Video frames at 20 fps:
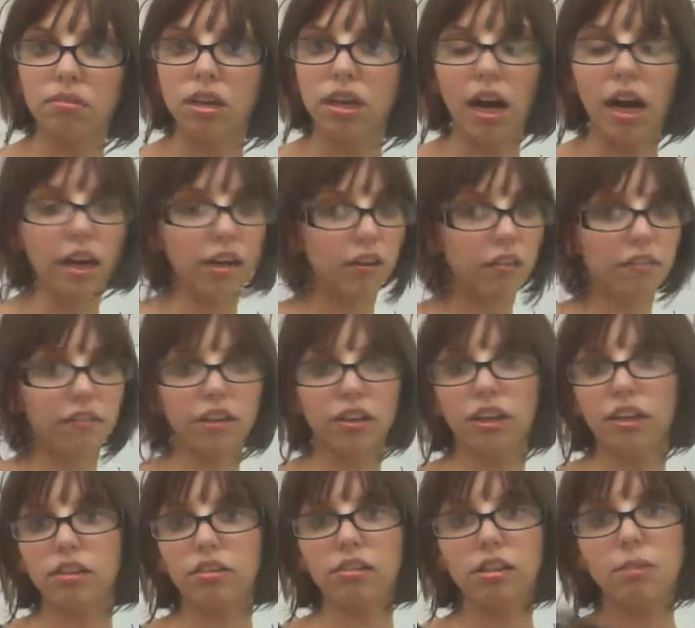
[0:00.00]
I don't feel
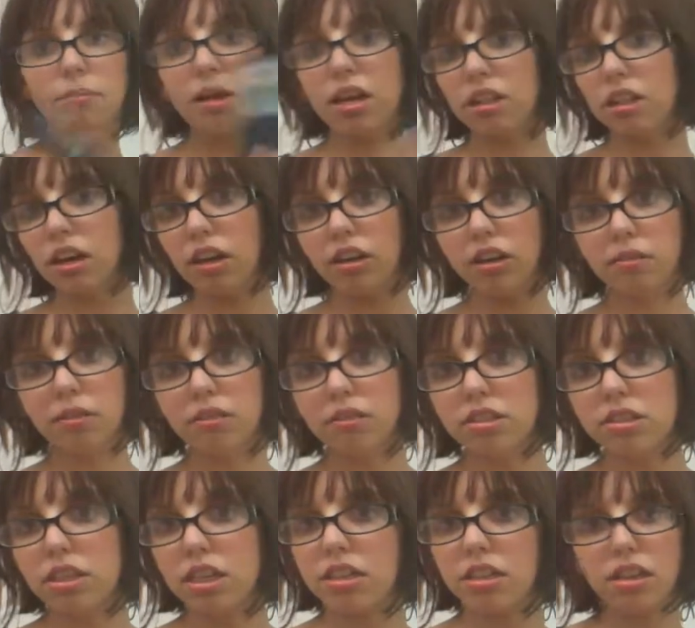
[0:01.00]
like doing the math. I already wrote this
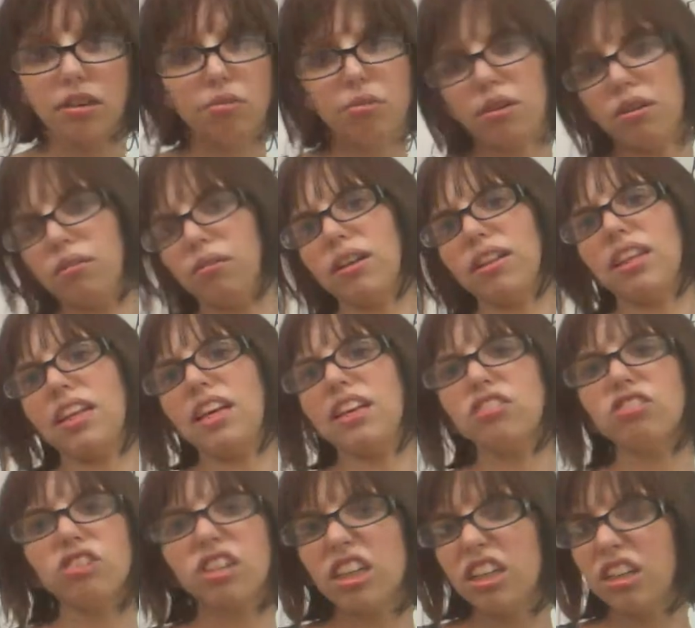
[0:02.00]
test. I don't want to write the
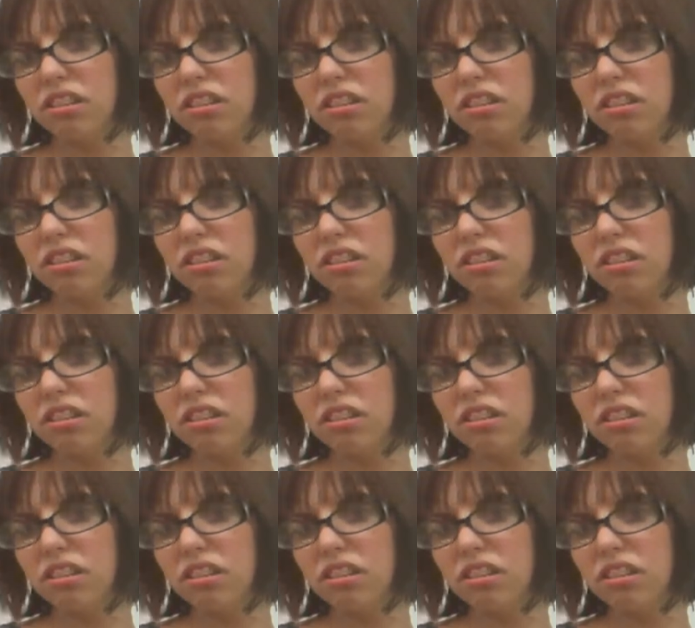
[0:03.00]
answer keys.